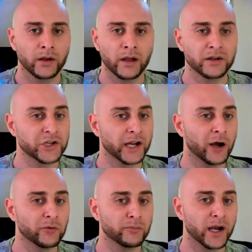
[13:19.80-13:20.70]
And check
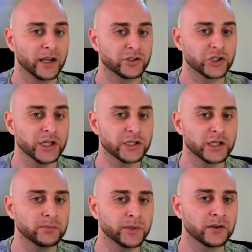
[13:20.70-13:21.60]
out my cheat
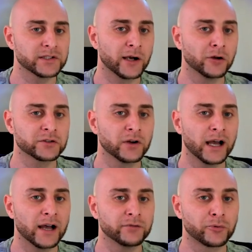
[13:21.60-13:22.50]
sheet because I also
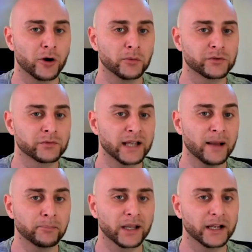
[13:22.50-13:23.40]
have a prompt
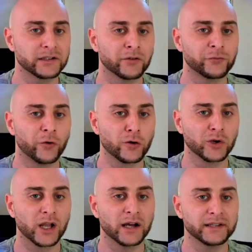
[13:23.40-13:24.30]
template, a
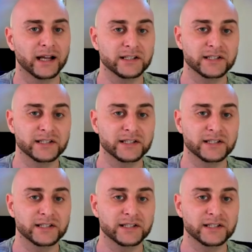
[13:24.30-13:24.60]
formula that is